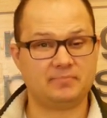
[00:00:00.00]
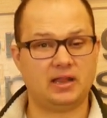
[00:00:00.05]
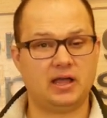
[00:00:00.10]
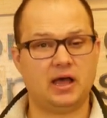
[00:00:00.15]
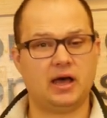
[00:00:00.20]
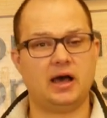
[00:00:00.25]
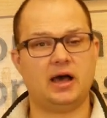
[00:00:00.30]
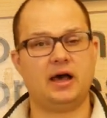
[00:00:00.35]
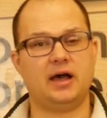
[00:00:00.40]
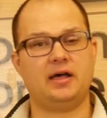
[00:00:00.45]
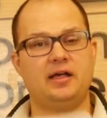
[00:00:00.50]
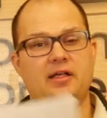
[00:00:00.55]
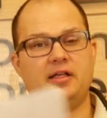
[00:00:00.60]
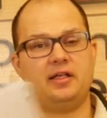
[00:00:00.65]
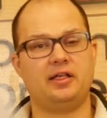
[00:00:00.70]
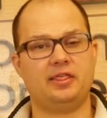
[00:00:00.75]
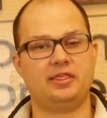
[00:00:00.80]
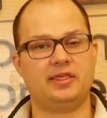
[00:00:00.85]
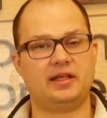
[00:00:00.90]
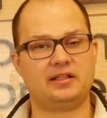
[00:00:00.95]

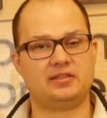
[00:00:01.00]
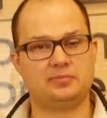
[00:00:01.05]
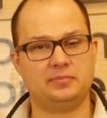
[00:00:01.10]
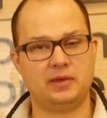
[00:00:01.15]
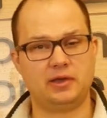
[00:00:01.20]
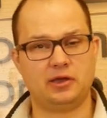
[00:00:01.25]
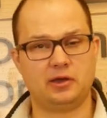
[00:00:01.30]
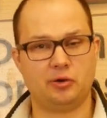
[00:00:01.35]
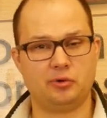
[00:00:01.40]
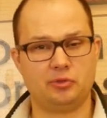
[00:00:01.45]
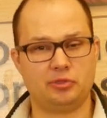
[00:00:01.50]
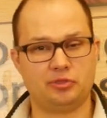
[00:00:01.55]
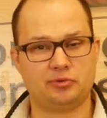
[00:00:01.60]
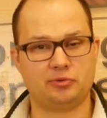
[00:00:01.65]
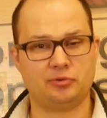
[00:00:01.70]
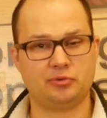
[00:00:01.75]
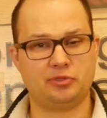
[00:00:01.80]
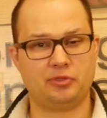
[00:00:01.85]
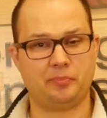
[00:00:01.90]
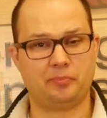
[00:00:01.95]
Uh, that's me going
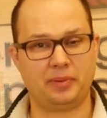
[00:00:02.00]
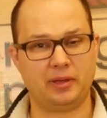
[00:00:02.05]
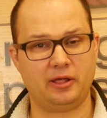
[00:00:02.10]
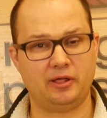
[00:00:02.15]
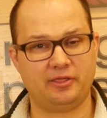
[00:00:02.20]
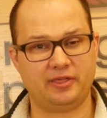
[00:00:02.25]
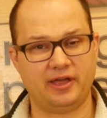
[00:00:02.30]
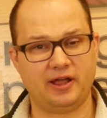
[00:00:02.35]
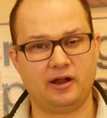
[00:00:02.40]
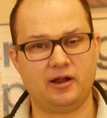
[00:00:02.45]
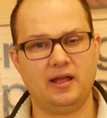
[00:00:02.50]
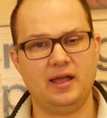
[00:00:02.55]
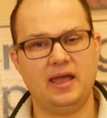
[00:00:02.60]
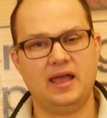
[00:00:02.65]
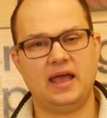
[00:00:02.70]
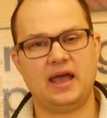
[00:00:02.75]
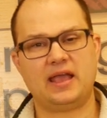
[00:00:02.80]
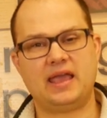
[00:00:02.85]
through the bill there.